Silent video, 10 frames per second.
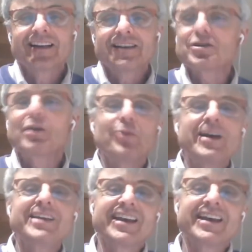So if
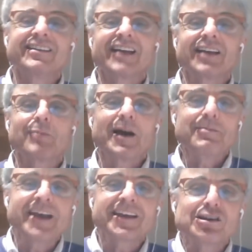we think that by
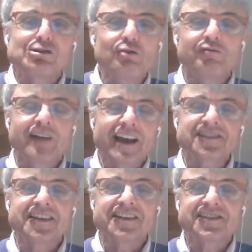making new
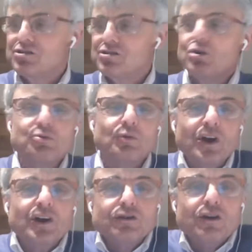vaccines and
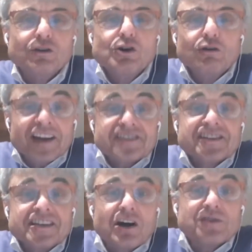new
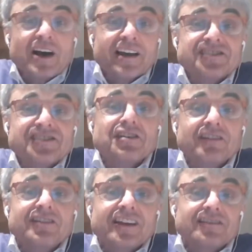vaccine against
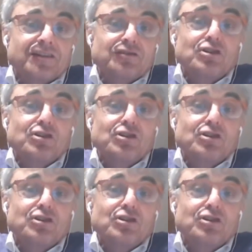the